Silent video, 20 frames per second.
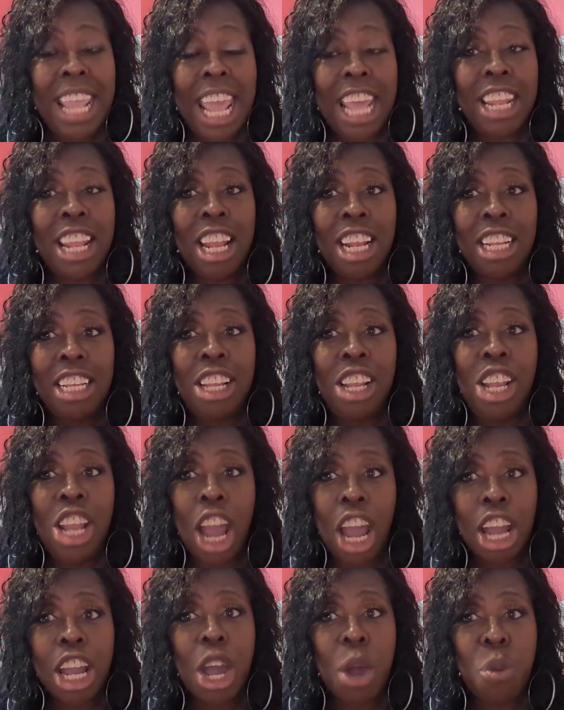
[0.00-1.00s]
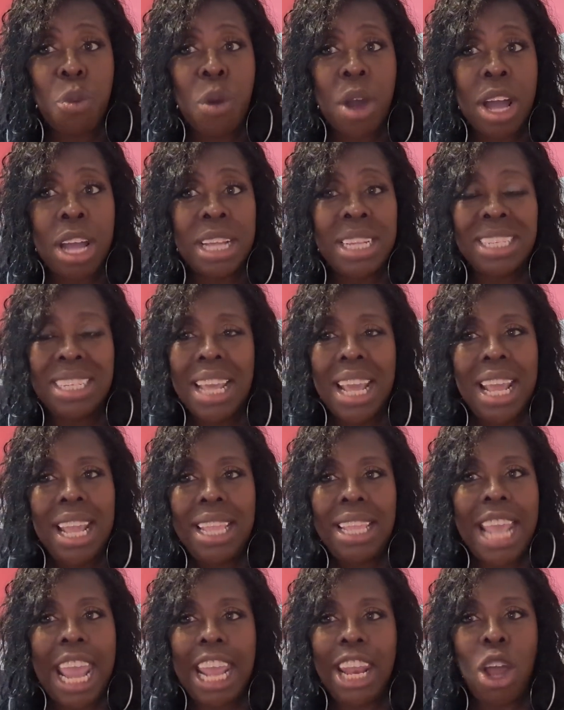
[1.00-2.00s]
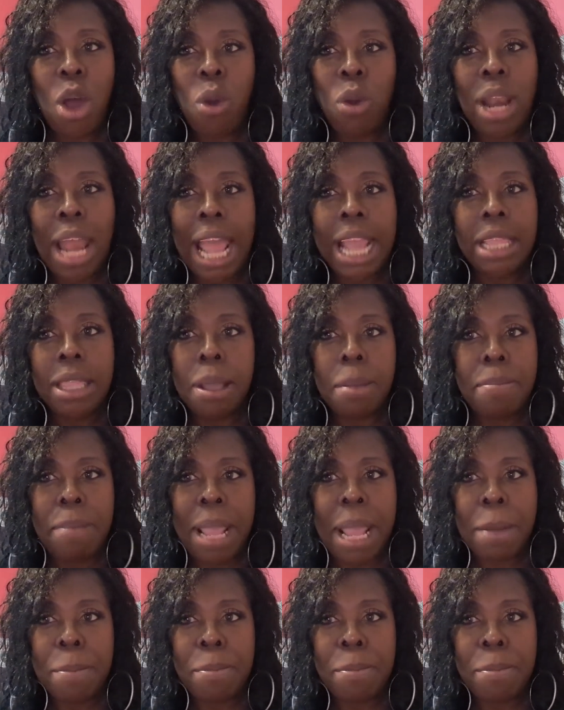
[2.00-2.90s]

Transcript: Yeah, the younger ones, they don't like the